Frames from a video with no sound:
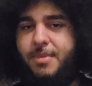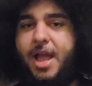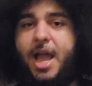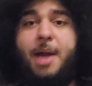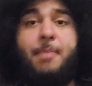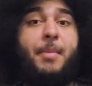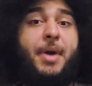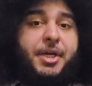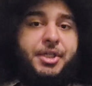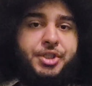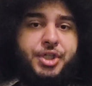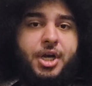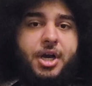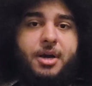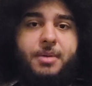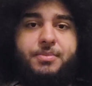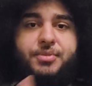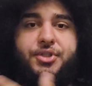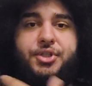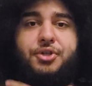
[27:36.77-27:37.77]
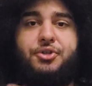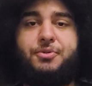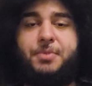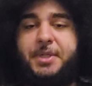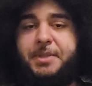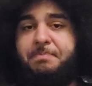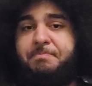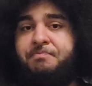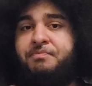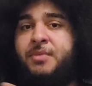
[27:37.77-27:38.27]
At my job, excuse
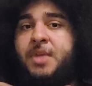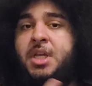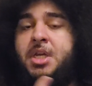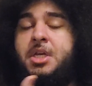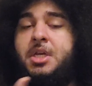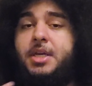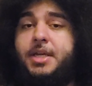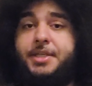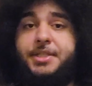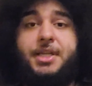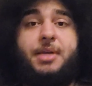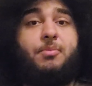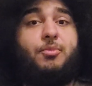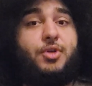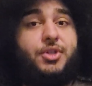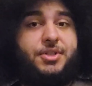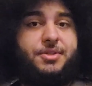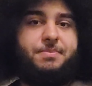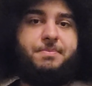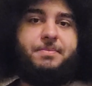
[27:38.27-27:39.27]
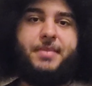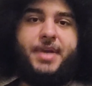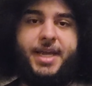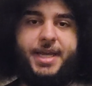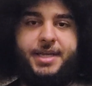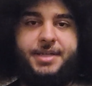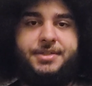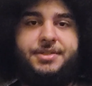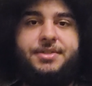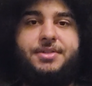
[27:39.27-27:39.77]
me, his name was
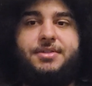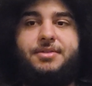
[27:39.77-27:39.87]
Ace.